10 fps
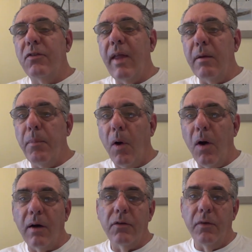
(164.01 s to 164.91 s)
State
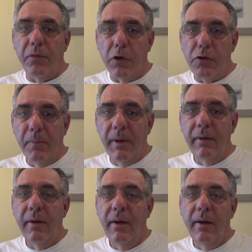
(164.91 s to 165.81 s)
Parks, The
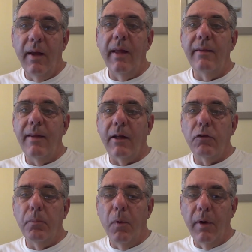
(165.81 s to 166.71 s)
Fisherman, and
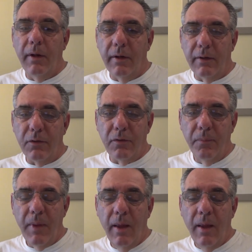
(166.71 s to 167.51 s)
Dick's Sporting Goods.